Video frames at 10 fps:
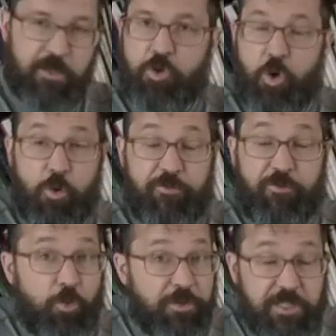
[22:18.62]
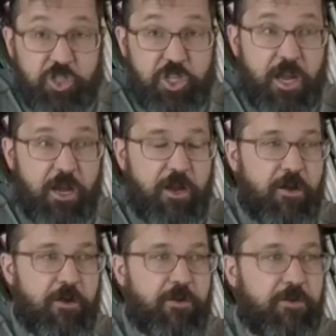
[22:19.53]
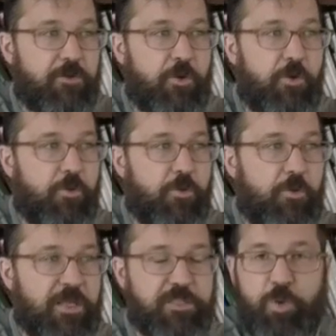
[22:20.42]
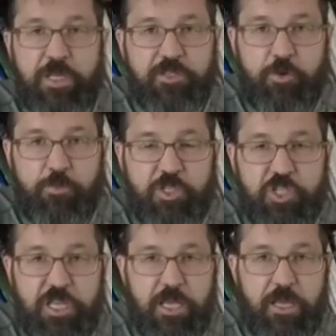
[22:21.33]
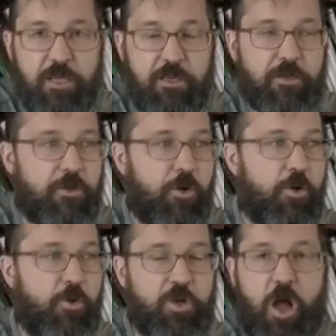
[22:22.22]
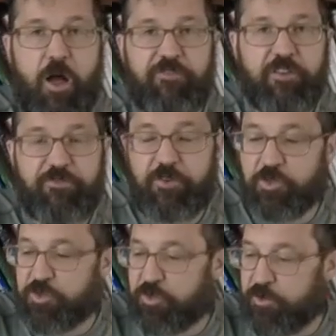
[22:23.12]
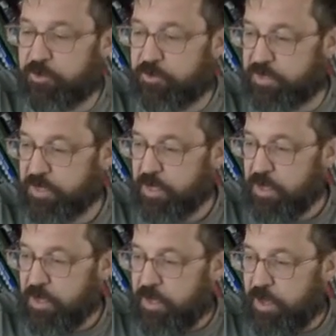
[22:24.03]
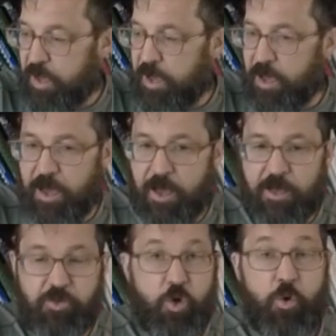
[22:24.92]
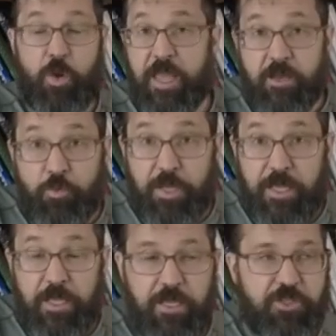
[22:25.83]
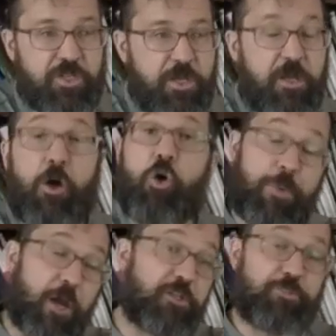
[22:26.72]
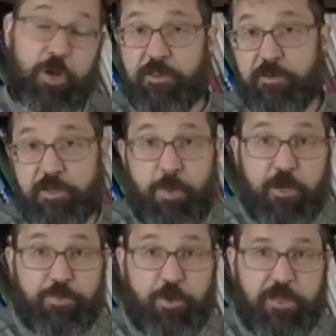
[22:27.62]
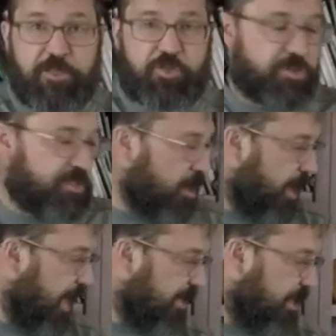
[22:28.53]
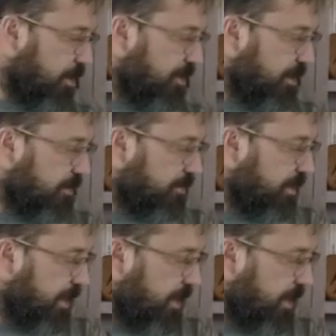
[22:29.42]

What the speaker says: No folding chair, no espresso machine, no coffee filters, no InReach. Oh, bear spray. There's a bear spray that you saw hanging on there.